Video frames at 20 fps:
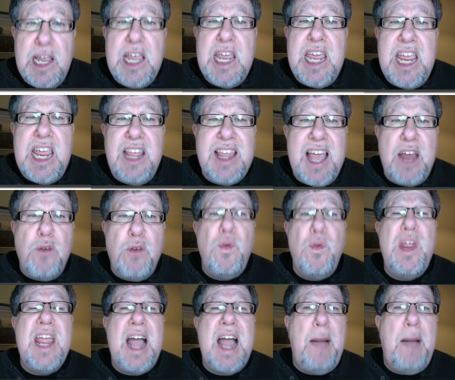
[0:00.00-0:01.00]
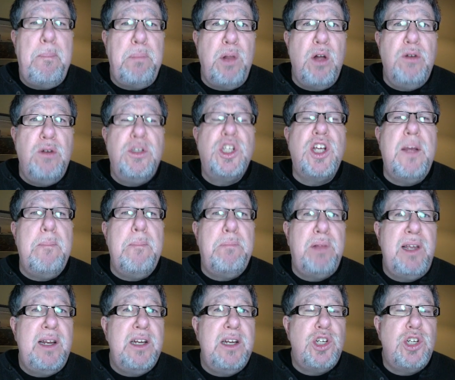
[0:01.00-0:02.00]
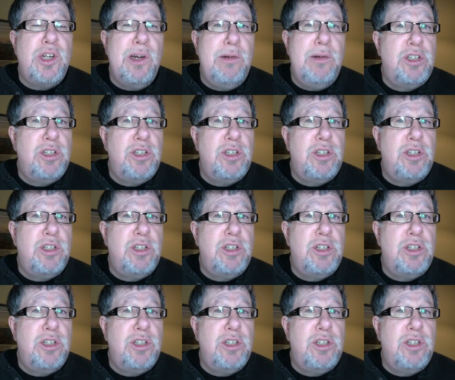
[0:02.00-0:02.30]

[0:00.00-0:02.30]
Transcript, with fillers: he then re uploads completed shows